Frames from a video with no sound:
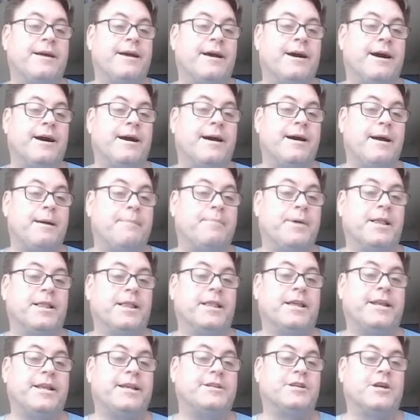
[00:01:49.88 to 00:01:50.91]
uh,
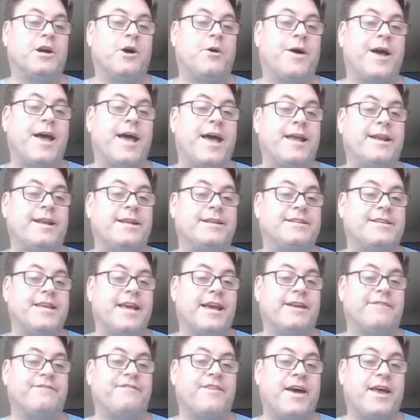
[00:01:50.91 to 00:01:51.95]
ability to go ahead and
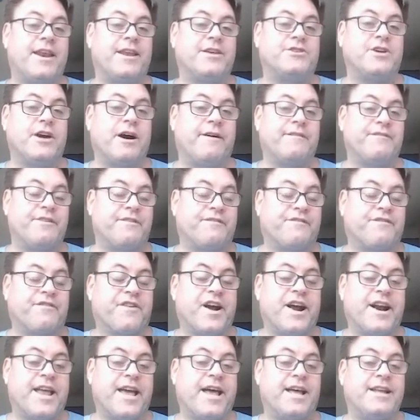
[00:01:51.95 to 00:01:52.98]
take advantage of the
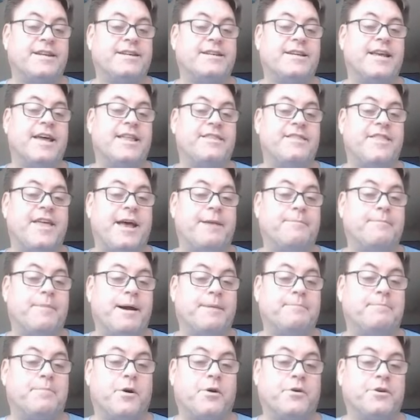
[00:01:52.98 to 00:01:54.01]
front end and then
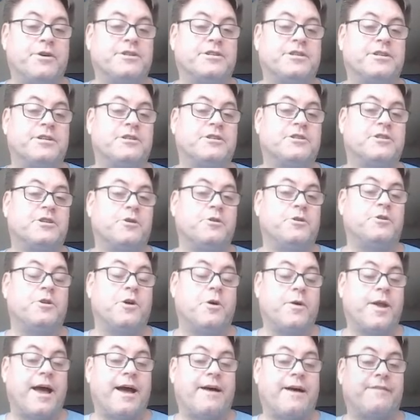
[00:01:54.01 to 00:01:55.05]
my bonuses, so you
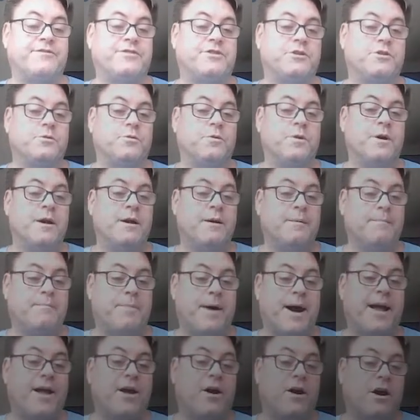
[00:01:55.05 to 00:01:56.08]
don't have to
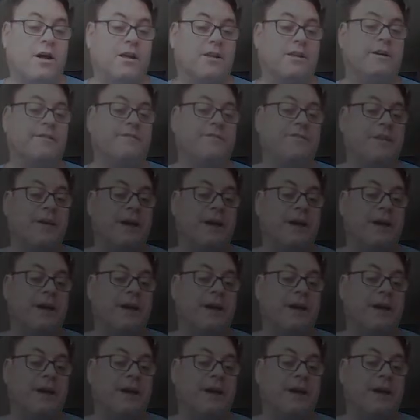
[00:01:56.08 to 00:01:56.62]
buy all of the